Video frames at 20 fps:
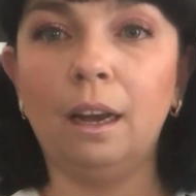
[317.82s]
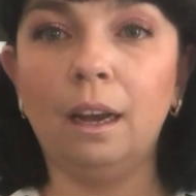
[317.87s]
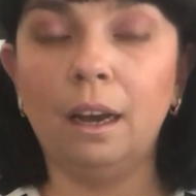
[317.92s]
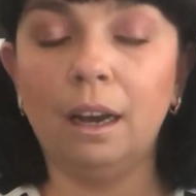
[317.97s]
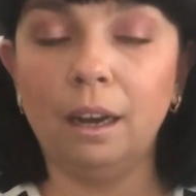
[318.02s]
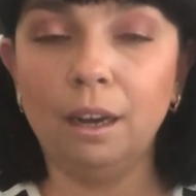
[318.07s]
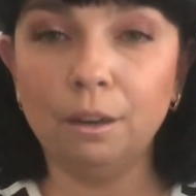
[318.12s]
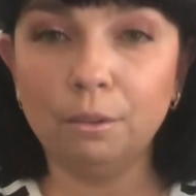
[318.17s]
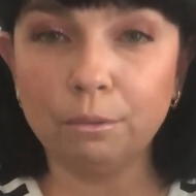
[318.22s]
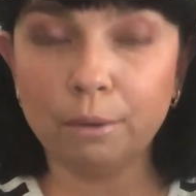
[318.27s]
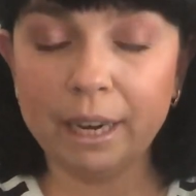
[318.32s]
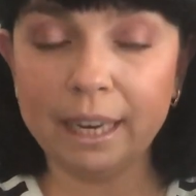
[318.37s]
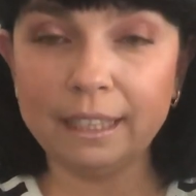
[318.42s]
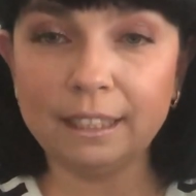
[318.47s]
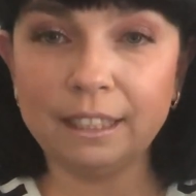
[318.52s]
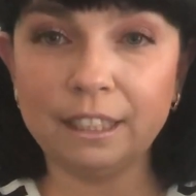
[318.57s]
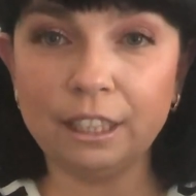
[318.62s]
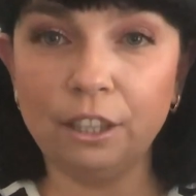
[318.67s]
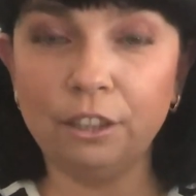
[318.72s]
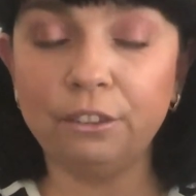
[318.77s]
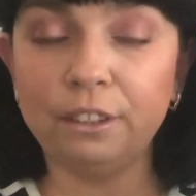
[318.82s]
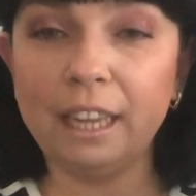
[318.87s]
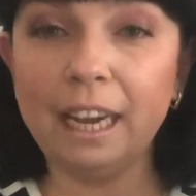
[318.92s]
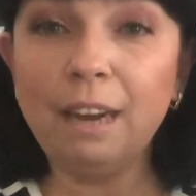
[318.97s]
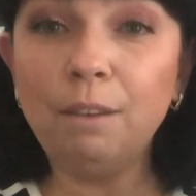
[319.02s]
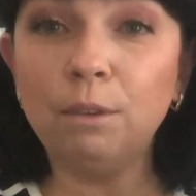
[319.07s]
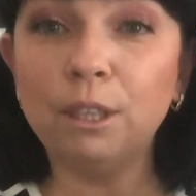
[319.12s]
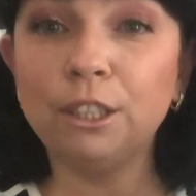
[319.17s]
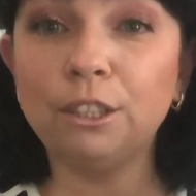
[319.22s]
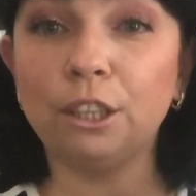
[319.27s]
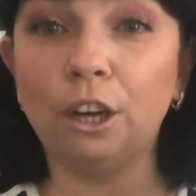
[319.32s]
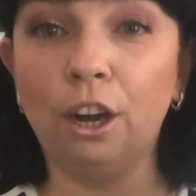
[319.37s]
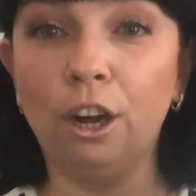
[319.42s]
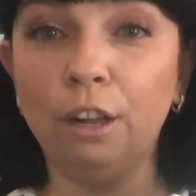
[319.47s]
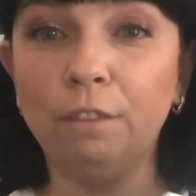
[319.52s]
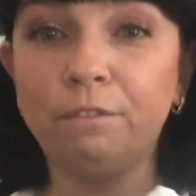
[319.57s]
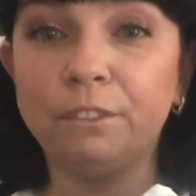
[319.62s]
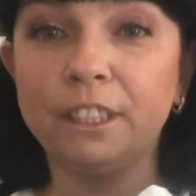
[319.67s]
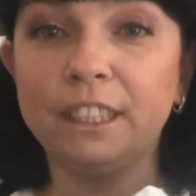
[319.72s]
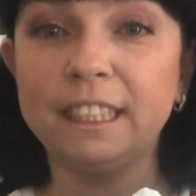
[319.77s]
All right, so that was
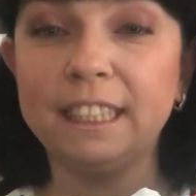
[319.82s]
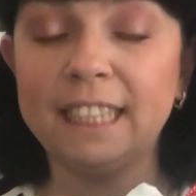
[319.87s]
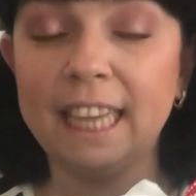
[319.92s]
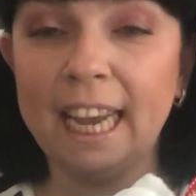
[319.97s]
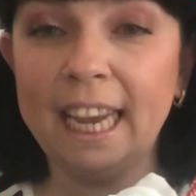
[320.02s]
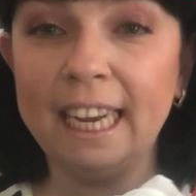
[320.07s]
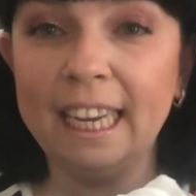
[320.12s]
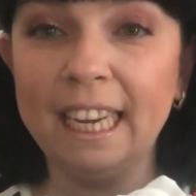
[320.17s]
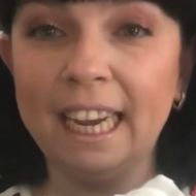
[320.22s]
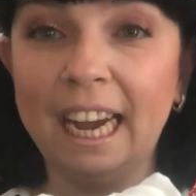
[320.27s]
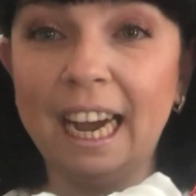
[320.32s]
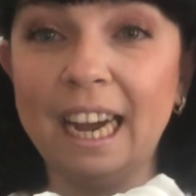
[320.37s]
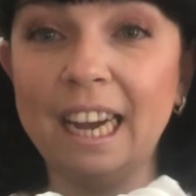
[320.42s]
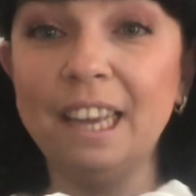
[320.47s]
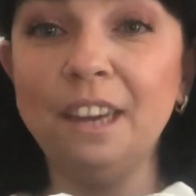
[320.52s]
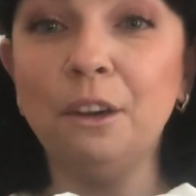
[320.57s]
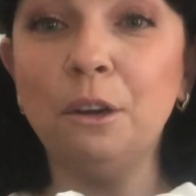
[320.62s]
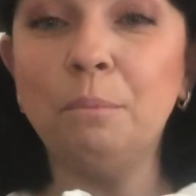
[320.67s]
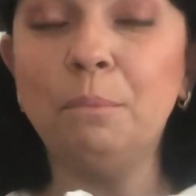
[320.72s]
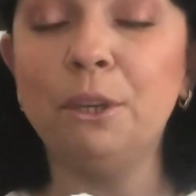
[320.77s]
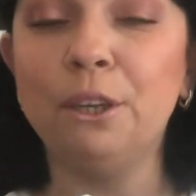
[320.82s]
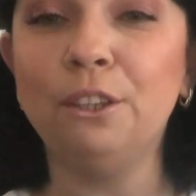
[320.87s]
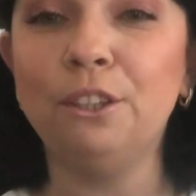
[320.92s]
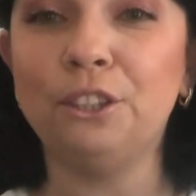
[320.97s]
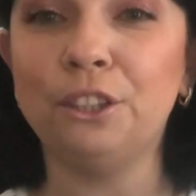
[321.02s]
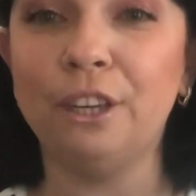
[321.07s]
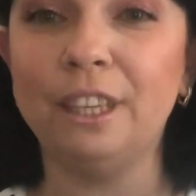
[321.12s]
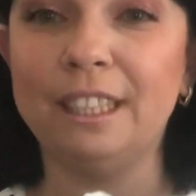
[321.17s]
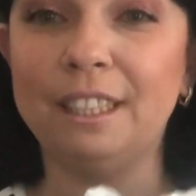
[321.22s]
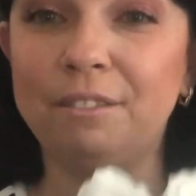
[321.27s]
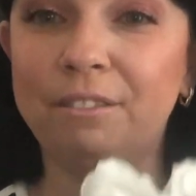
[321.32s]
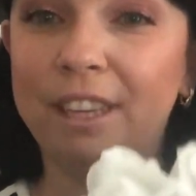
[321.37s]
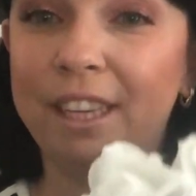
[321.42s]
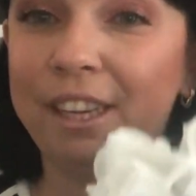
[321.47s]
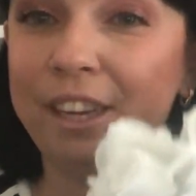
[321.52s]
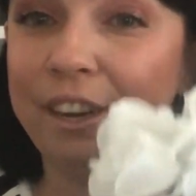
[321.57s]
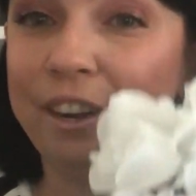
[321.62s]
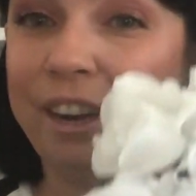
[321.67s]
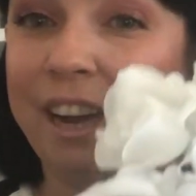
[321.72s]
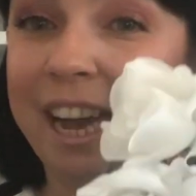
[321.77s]
all for today. I hope you enjoyed the
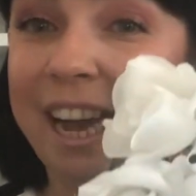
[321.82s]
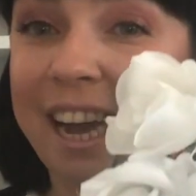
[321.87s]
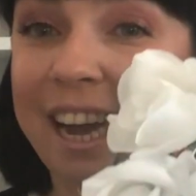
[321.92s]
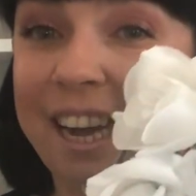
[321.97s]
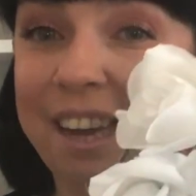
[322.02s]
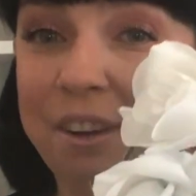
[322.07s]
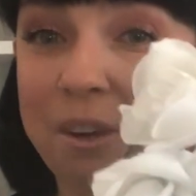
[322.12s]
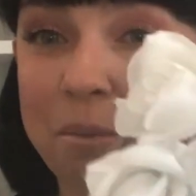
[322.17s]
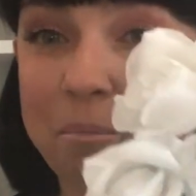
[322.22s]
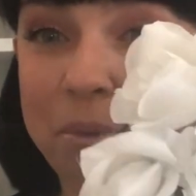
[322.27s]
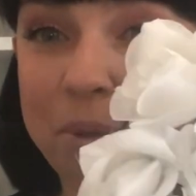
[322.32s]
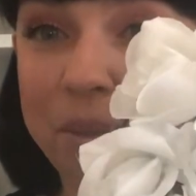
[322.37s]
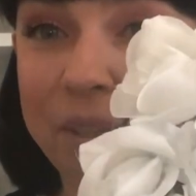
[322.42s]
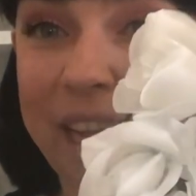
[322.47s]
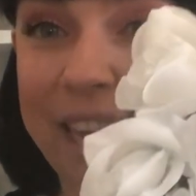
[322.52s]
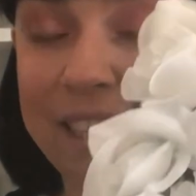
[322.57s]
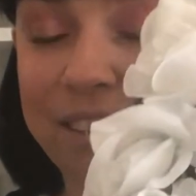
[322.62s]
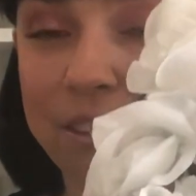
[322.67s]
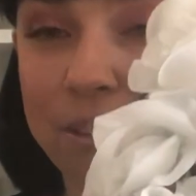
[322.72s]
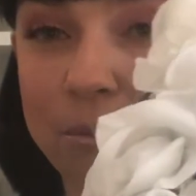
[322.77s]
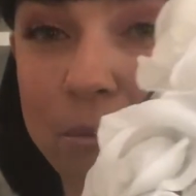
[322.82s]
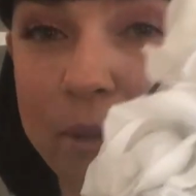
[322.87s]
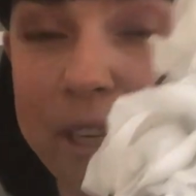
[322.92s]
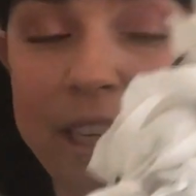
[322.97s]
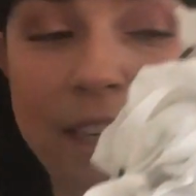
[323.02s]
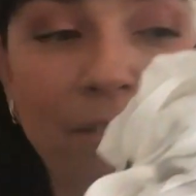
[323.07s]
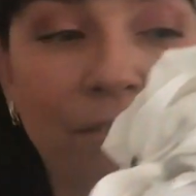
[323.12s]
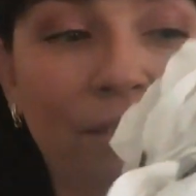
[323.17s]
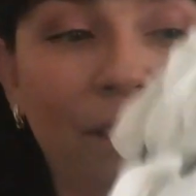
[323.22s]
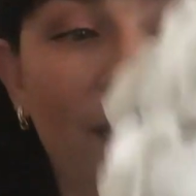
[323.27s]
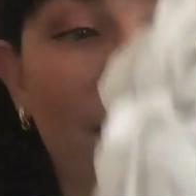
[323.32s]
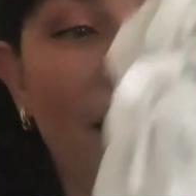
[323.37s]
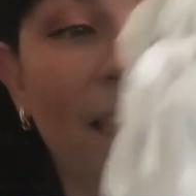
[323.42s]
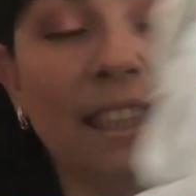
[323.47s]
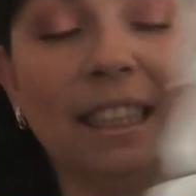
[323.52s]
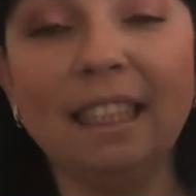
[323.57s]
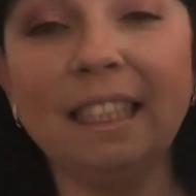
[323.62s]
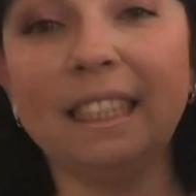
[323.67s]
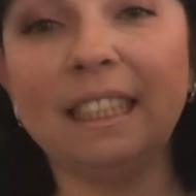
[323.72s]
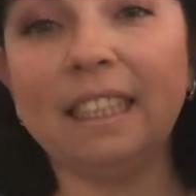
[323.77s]
video. I hope you liked the wreath.
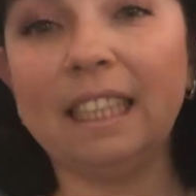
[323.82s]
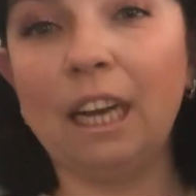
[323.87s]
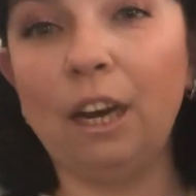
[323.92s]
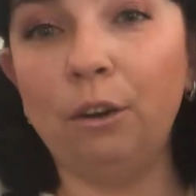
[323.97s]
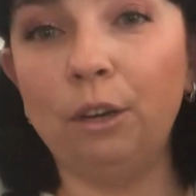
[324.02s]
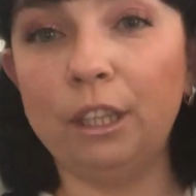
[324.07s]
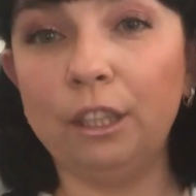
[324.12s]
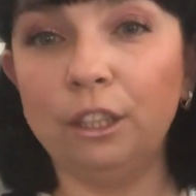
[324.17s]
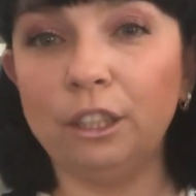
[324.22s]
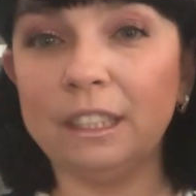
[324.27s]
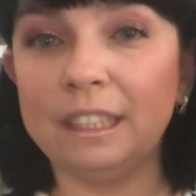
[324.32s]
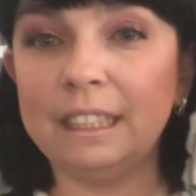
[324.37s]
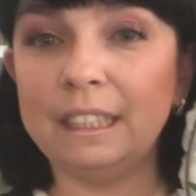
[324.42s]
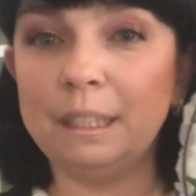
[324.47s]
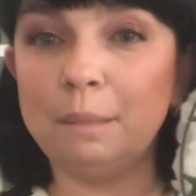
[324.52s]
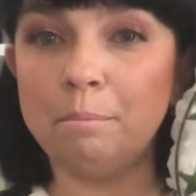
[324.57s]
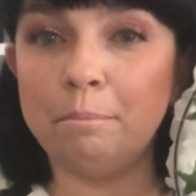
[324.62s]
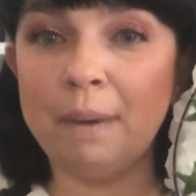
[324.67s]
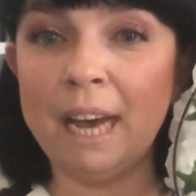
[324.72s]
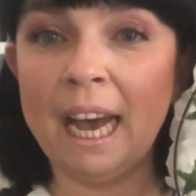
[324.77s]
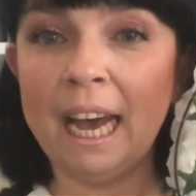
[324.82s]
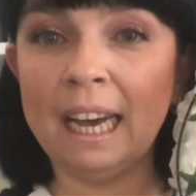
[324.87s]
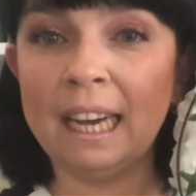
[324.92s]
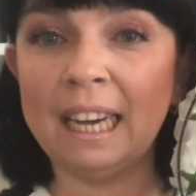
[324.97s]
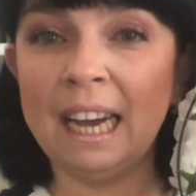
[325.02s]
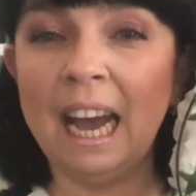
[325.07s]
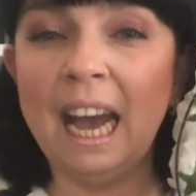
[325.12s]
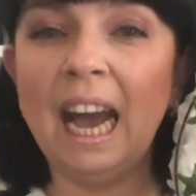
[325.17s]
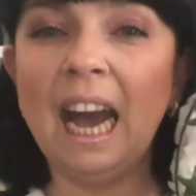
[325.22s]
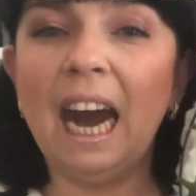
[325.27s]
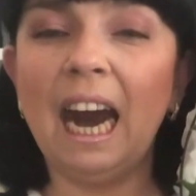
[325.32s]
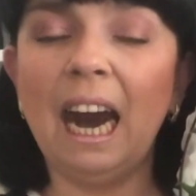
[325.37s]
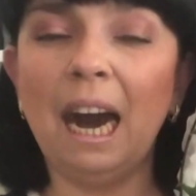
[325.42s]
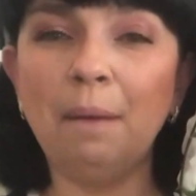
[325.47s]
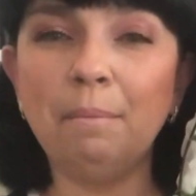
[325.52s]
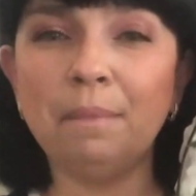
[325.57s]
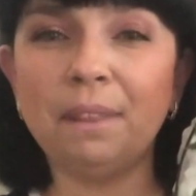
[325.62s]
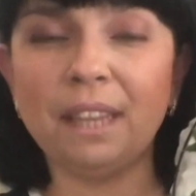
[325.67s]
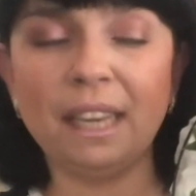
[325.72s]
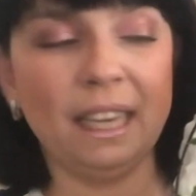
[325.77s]
This is how it looks in the back.
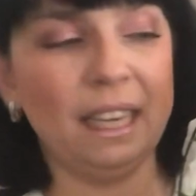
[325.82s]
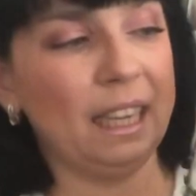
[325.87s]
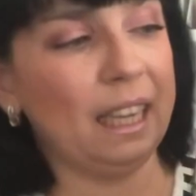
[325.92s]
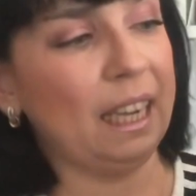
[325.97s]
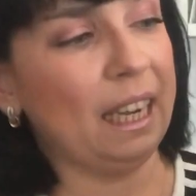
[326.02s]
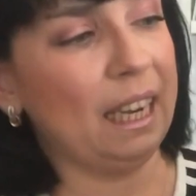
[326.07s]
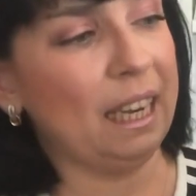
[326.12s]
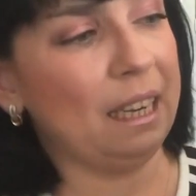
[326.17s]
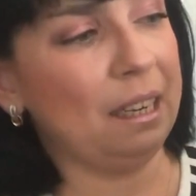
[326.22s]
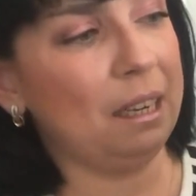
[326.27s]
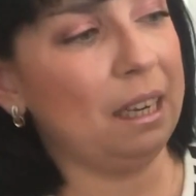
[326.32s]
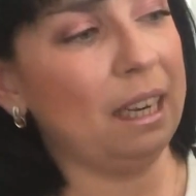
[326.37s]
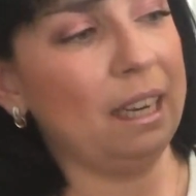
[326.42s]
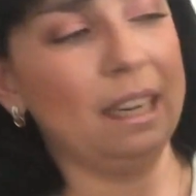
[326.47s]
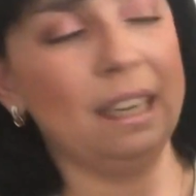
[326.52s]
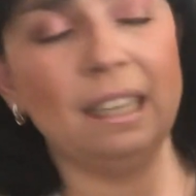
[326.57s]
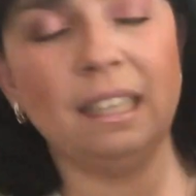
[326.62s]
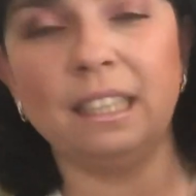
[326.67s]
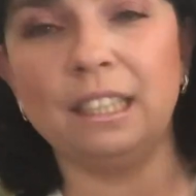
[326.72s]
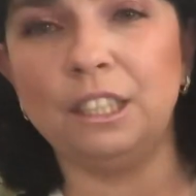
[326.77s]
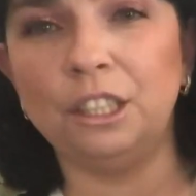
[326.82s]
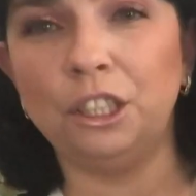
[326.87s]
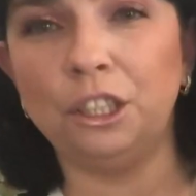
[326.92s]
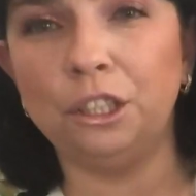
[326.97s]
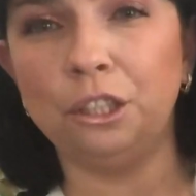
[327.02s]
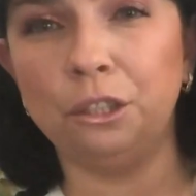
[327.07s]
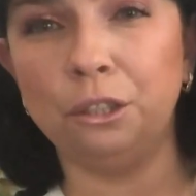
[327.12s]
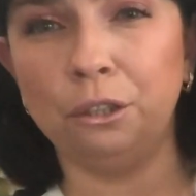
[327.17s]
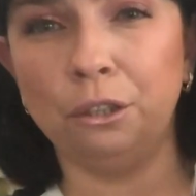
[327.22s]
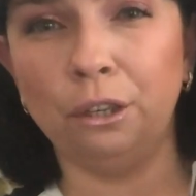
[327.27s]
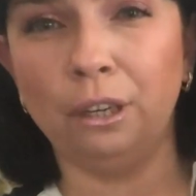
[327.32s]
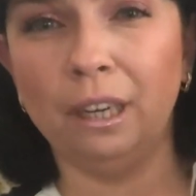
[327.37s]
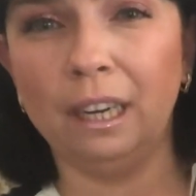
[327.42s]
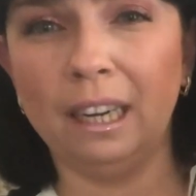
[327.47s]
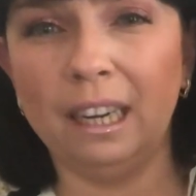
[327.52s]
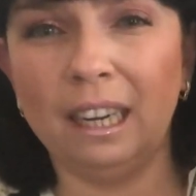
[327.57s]
I'm thinking to